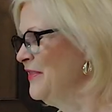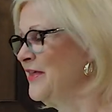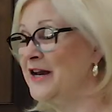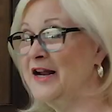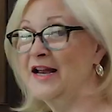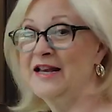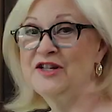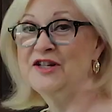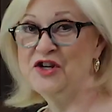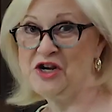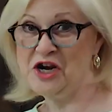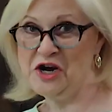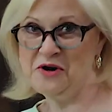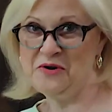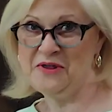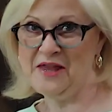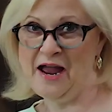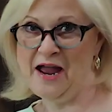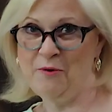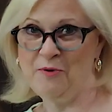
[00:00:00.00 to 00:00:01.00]
that I
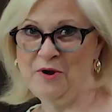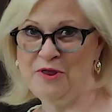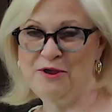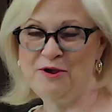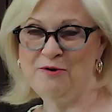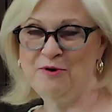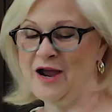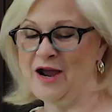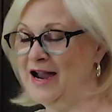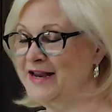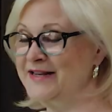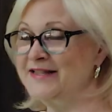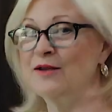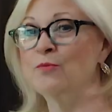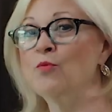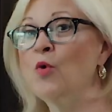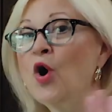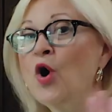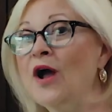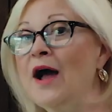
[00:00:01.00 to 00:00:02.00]
shared that with you guys.
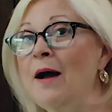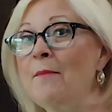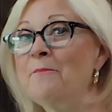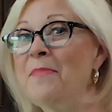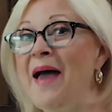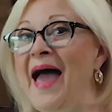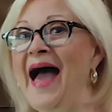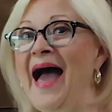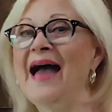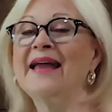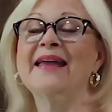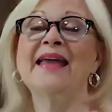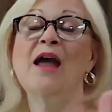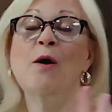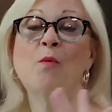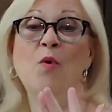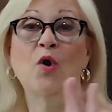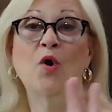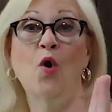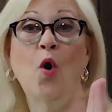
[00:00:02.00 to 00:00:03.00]
And we'll come back
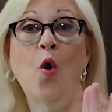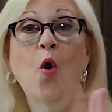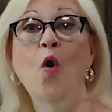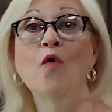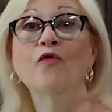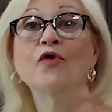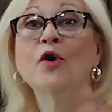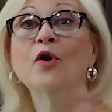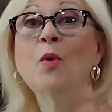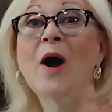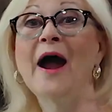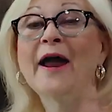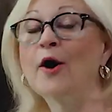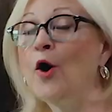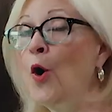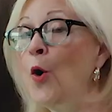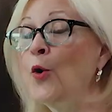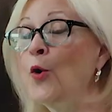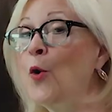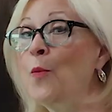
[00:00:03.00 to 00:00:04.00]
and we'll go over why
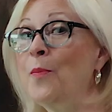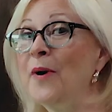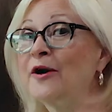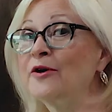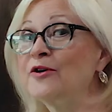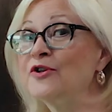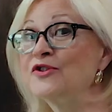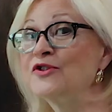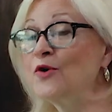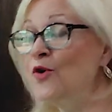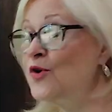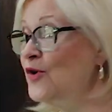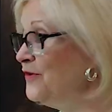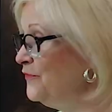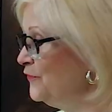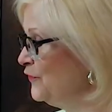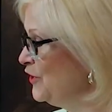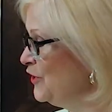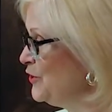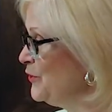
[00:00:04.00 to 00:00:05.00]
cocoa butter is so
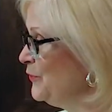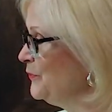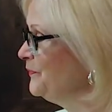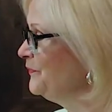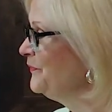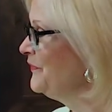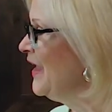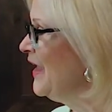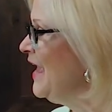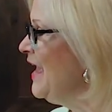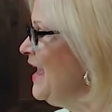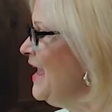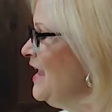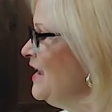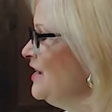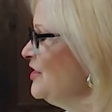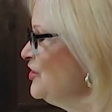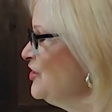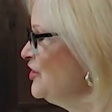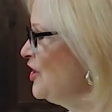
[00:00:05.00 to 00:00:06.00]
good for you.
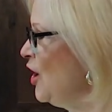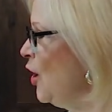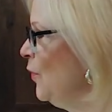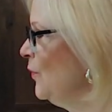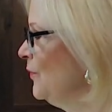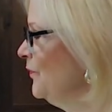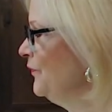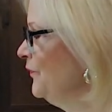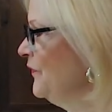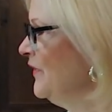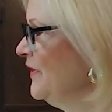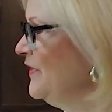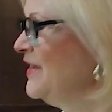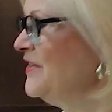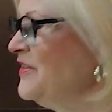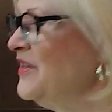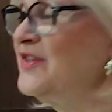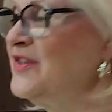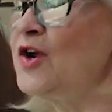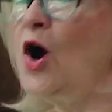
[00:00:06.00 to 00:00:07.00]
So
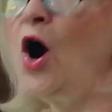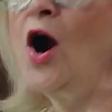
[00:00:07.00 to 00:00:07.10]
this is